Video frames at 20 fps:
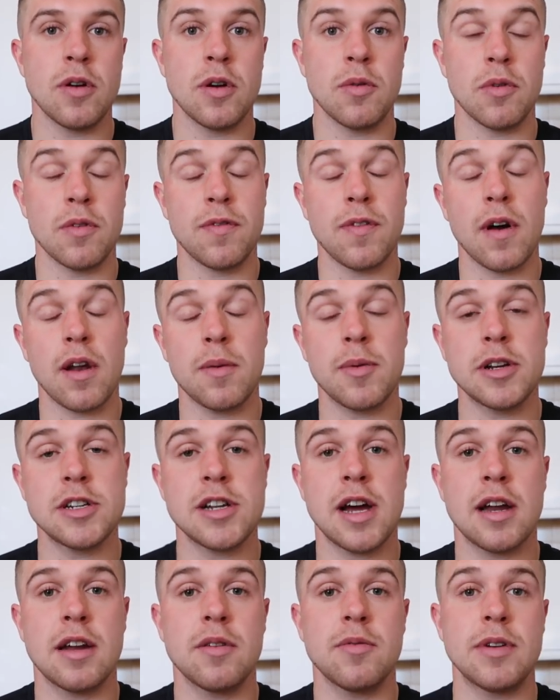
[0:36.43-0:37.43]
will follow my
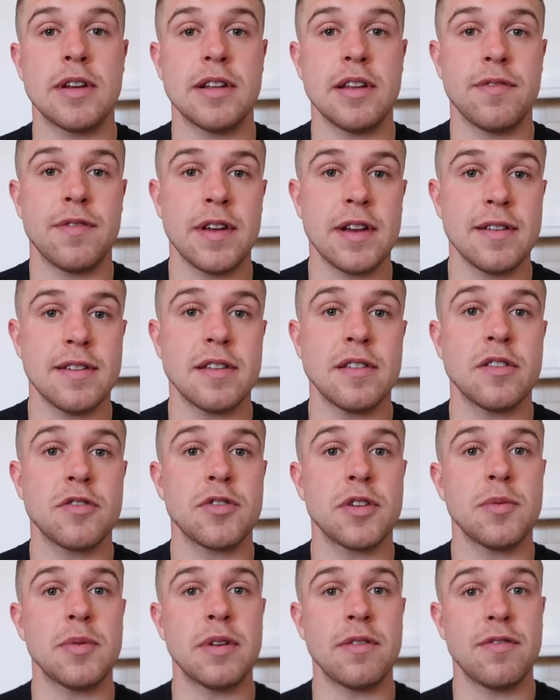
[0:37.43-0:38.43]
channel within the fitness
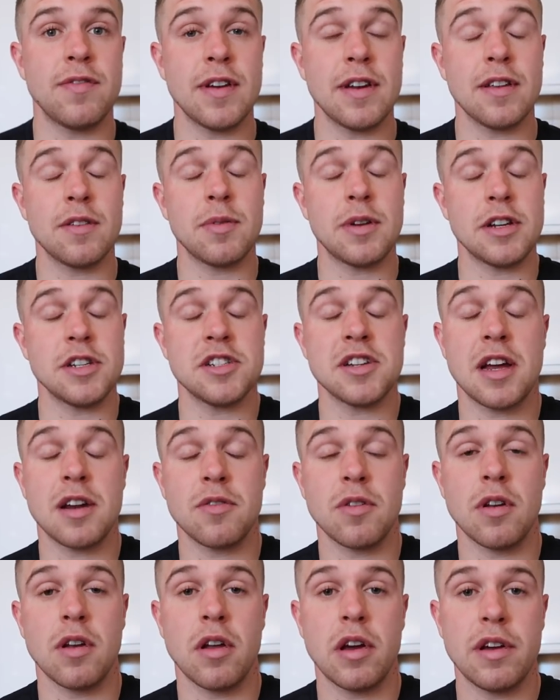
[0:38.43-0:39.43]
industry, within fitness, within
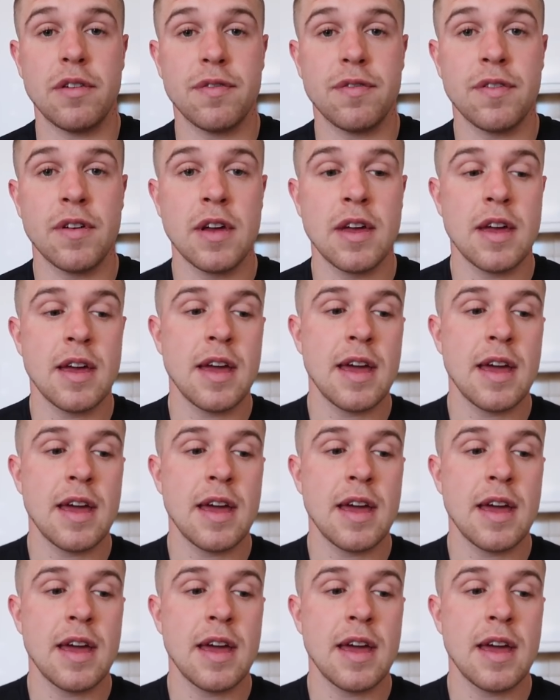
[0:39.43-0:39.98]
general life.